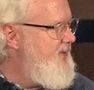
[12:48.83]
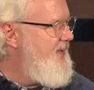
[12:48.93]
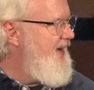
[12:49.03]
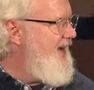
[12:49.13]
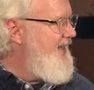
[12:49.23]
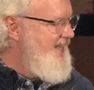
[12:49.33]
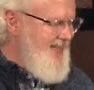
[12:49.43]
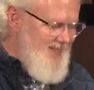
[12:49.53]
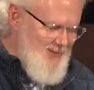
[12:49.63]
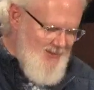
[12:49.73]
to God,
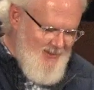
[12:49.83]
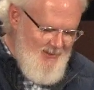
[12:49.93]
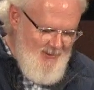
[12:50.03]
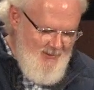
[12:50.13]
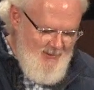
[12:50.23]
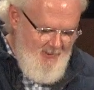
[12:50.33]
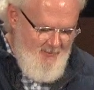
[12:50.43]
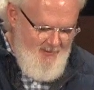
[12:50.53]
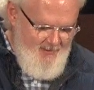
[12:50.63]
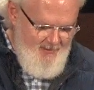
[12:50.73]
he is going to do
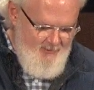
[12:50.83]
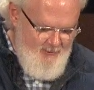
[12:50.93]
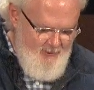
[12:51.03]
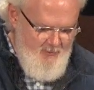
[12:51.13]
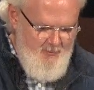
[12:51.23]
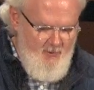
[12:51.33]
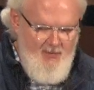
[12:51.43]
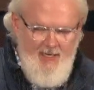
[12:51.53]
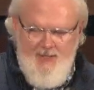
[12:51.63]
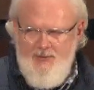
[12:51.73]
something
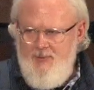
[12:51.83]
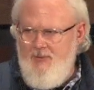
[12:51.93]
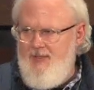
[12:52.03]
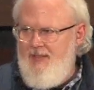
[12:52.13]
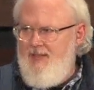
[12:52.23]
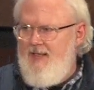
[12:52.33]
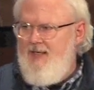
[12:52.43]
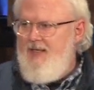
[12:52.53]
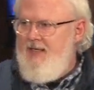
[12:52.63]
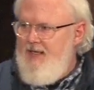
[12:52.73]
supernatural.
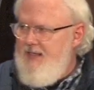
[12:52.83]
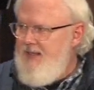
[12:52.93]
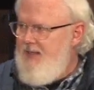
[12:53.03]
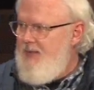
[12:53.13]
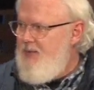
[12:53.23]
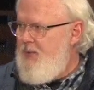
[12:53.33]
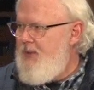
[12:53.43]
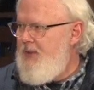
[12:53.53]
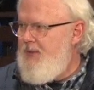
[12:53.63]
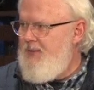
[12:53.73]
He
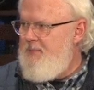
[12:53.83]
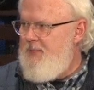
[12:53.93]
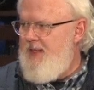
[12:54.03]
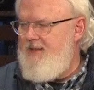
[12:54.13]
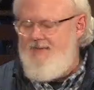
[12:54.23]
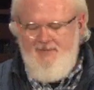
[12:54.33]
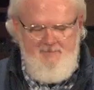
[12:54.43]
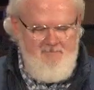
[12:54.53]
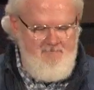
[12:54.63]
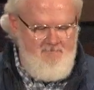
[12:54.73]
will bless it.
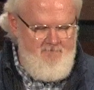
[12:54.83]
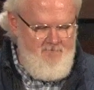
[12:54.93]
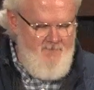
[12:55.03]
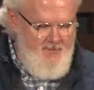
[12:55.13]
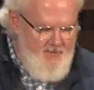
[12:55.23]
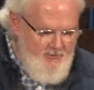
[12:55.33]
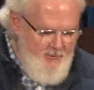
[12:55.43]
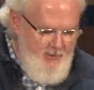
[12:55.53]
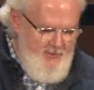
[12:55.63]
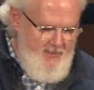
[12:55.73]
The next
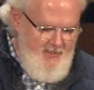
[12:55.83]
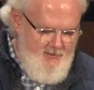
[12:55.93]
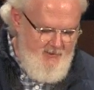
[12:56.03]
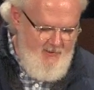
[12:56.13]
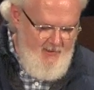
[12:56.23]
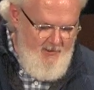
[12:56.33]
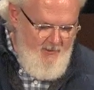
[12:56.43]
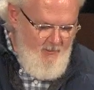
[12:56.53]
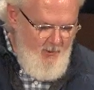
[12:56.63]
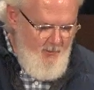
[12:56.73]
question to ask is,
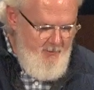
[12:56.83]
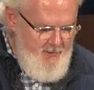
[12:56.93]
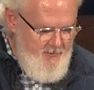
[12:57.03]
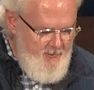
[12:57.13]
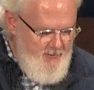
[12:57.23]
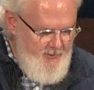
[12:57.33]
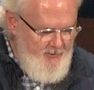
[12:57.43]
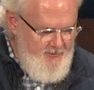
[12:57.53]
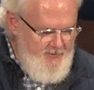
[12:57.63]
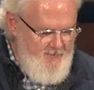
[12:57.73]
what will be the
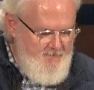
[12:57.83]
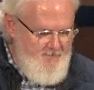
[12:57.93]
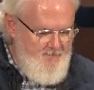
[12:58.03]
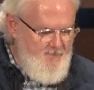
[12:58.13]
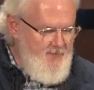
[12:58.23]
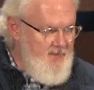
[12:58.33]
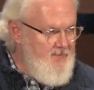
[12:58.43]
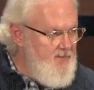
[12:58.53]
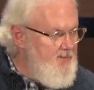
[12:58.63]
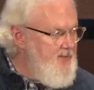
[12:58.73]
result?
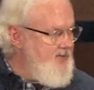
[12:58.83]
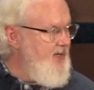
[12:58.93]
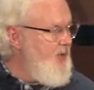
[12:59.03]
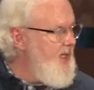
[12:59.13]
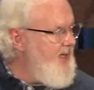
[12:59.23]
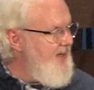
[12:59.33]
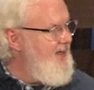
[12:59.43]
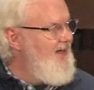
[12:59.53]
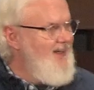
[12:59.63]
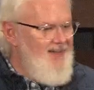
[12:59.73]
If I say, okay, God,
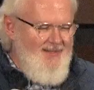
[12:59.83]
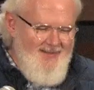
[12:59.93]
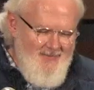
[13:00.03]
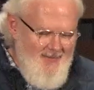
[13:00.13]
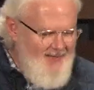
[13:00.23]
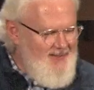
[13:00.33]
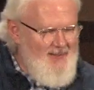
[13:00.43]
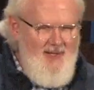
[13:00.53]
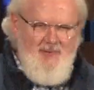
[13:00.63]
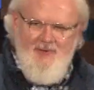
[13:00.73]
I'm not going to
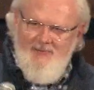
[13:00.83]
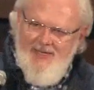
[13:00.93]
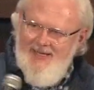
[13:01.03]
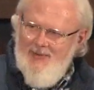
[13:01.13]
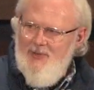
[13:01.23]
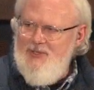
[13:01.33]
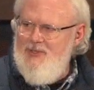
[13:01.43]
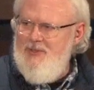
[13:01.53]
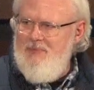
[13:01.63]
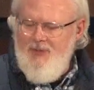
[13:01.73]
labor in vain. I want
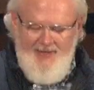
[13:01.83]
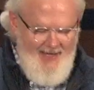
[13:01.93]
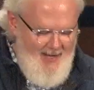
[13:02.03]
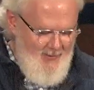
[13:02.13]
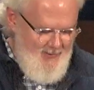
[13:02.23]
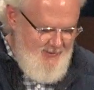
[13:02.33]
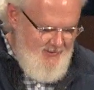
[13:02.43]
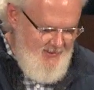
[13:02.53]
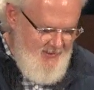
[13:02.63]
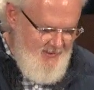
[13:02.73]
you to build the house.
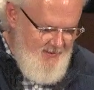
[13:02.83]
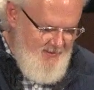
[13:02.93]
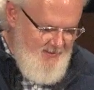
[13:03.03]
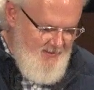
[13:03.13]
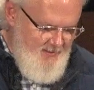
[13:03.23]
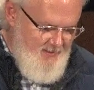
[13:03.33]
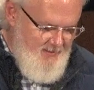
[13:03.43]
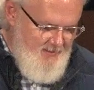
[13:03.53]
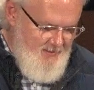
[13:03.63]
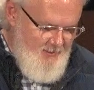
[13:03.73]

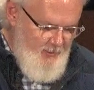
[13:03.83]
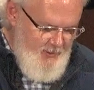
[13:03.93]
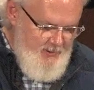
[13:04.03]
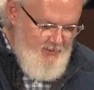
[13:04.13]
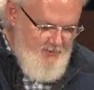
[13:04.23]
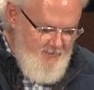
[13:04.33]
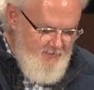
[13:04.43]
Well, when you